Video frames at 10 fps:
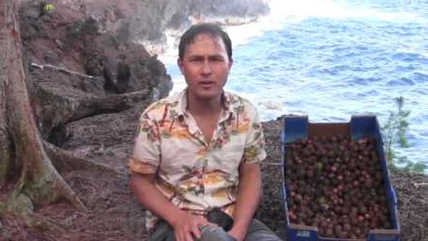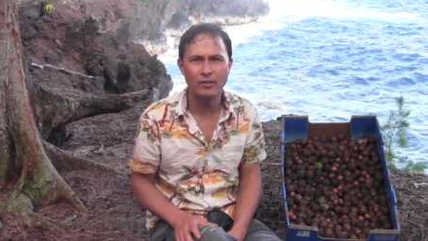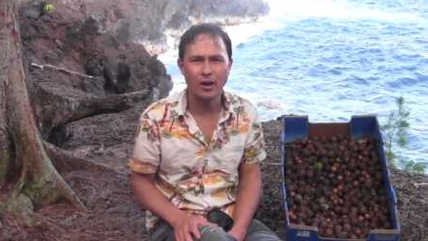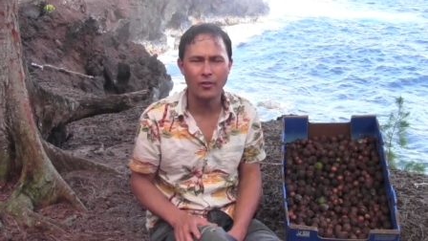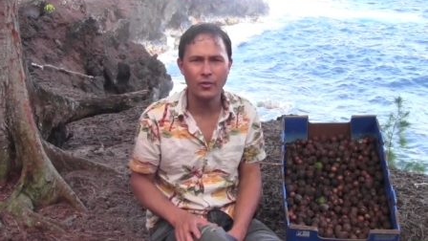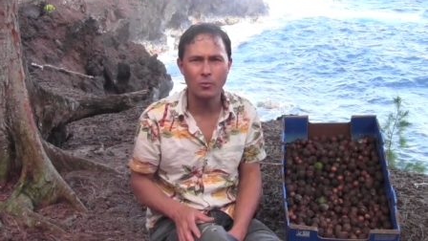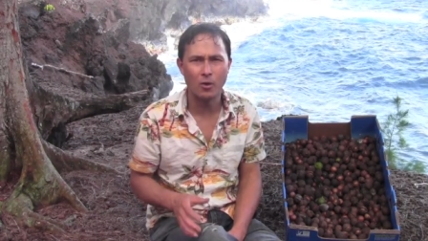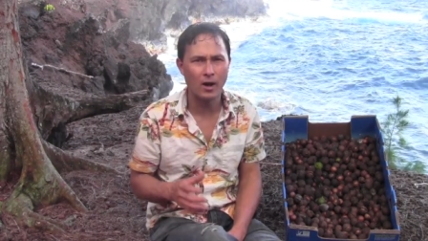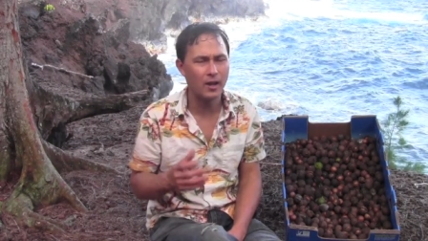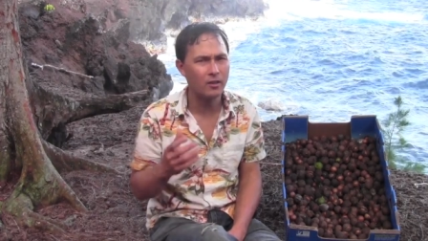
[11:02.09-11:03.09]
mean it's healthy
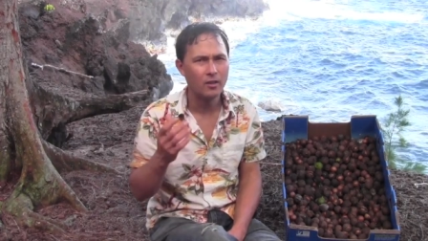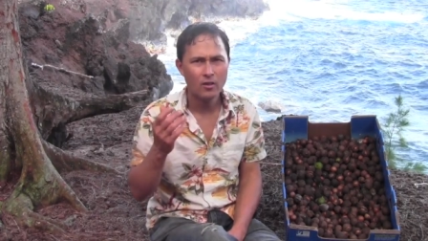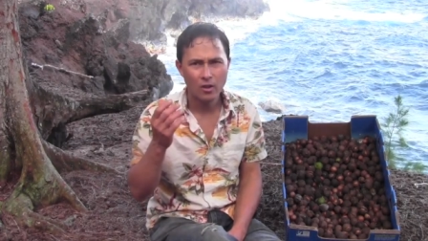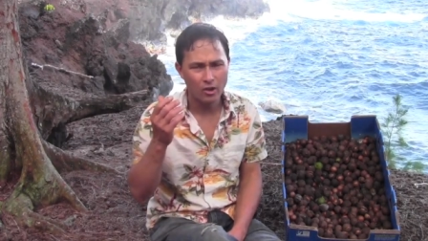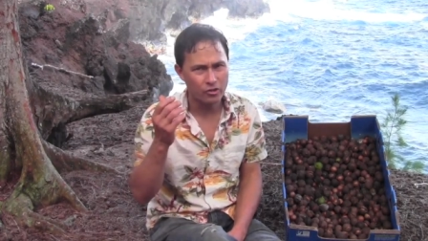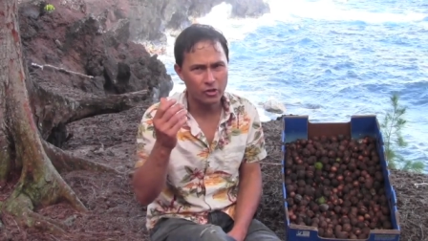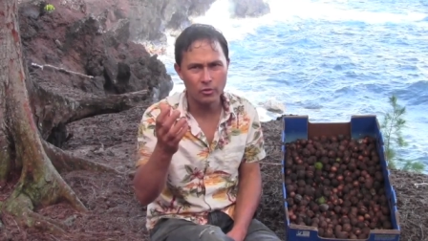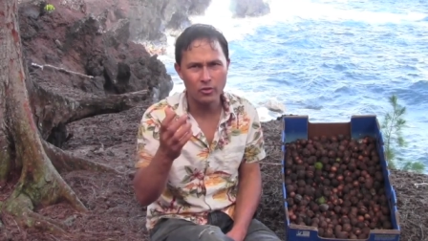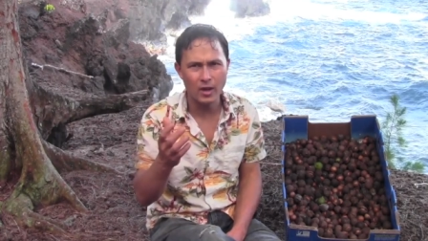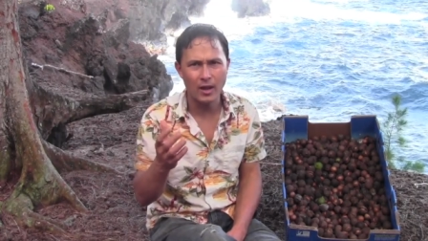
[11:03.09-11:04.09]
where I uh, share
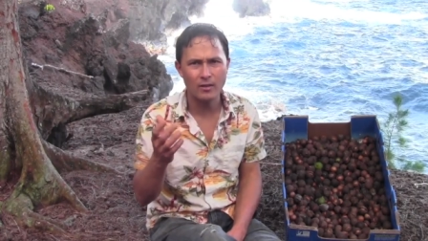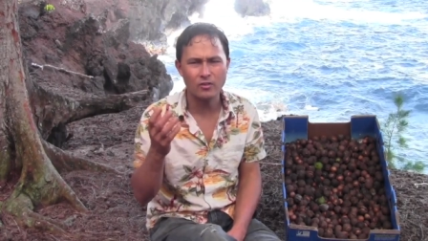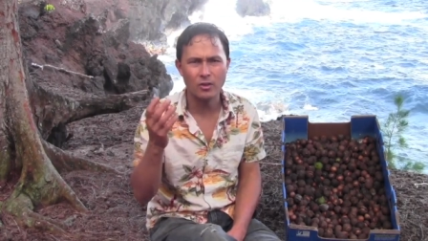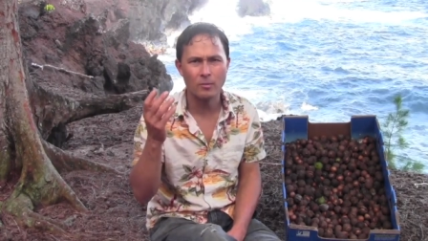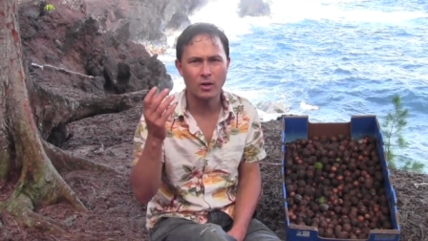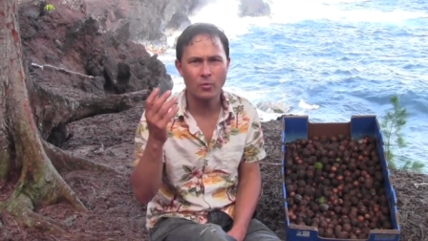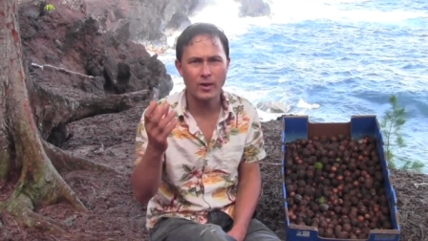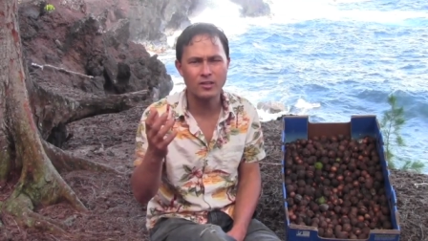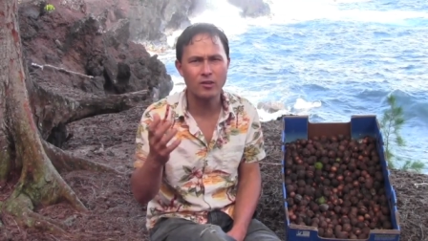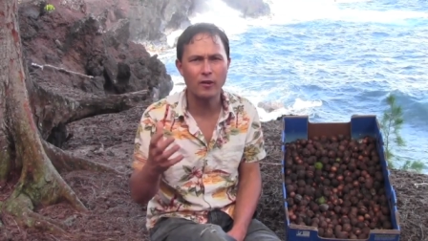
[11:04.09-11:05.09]
with you guys some uh,
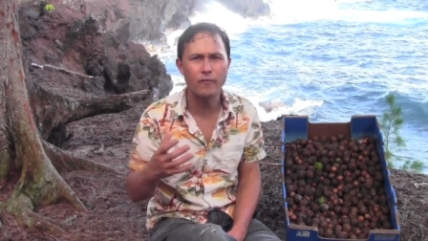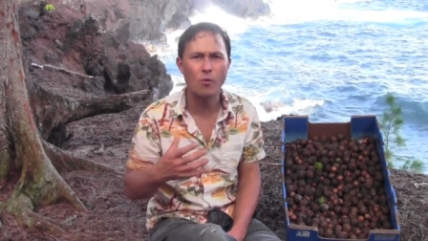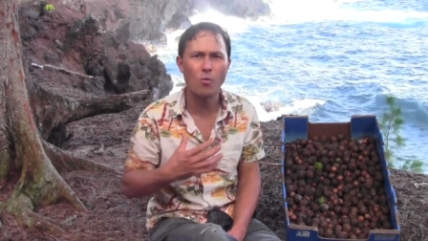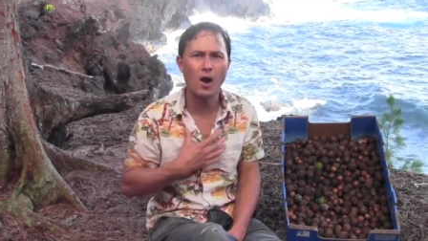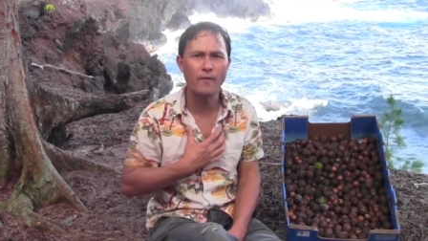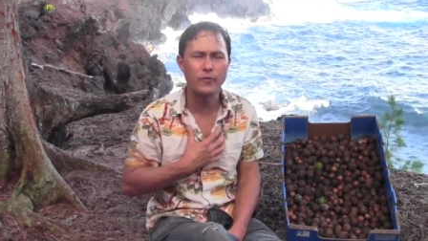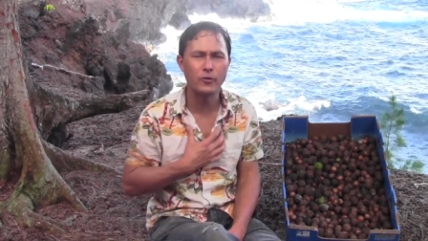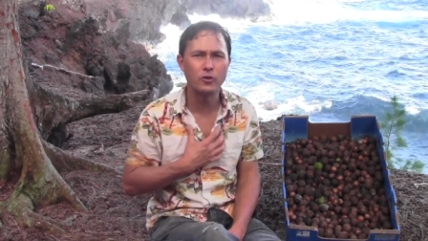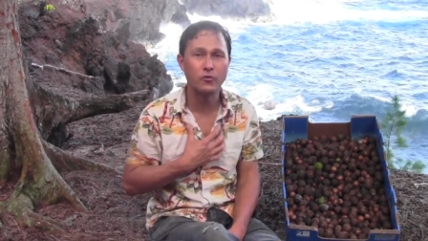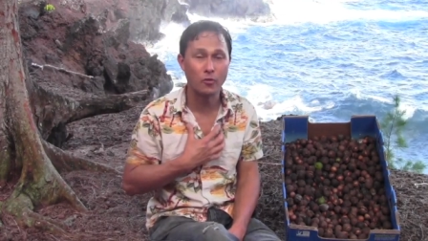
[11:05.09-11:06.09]
criteria for raw
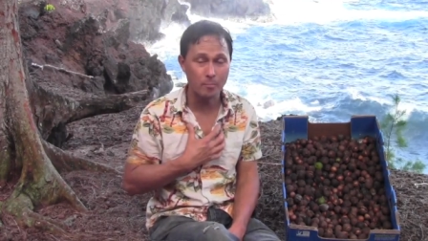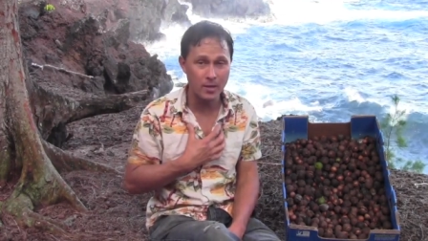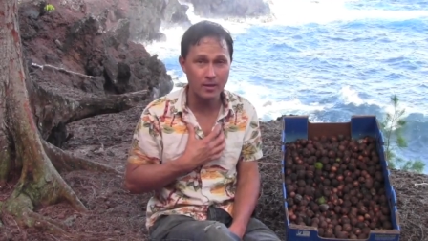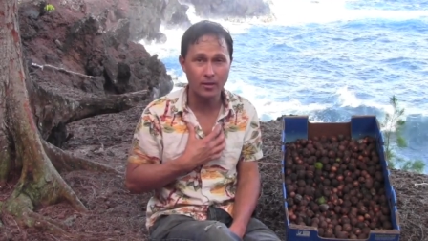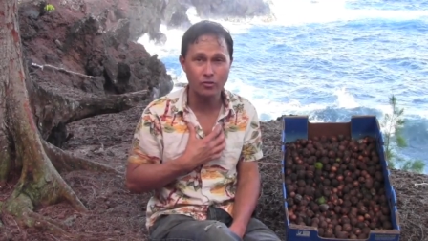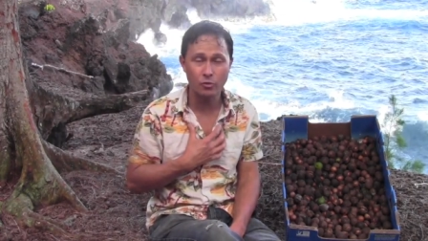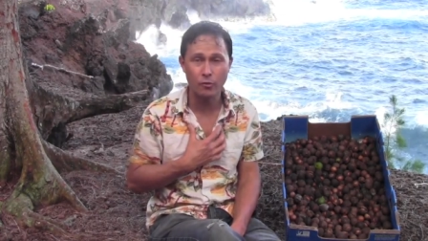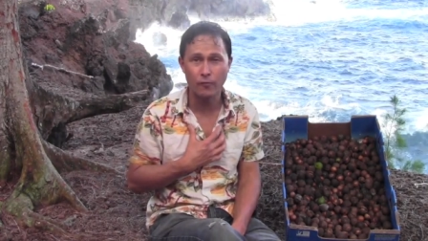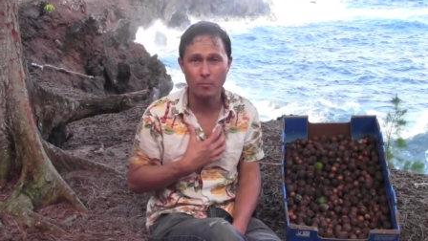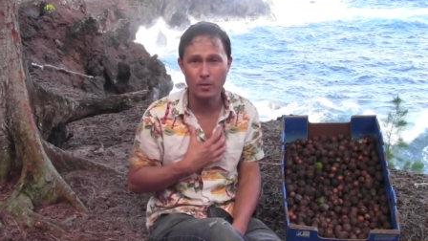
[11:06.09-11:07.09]
foods for me, that's
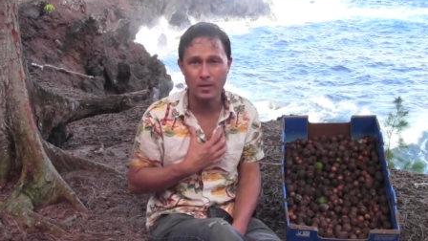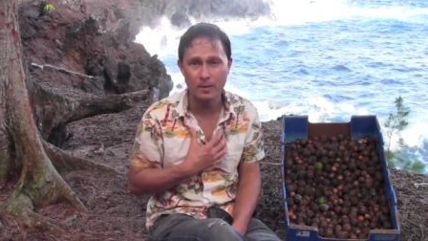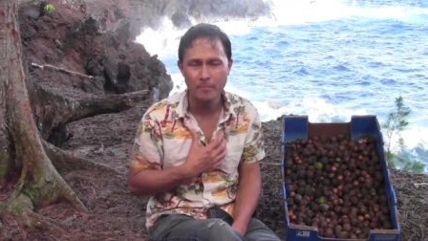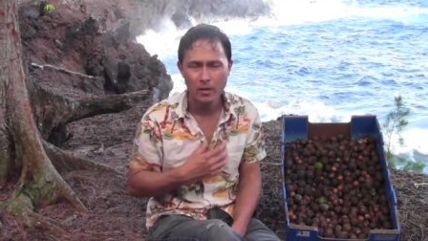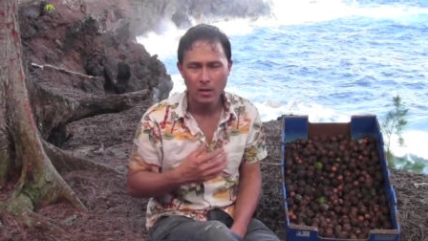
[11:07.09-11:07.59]
true for me,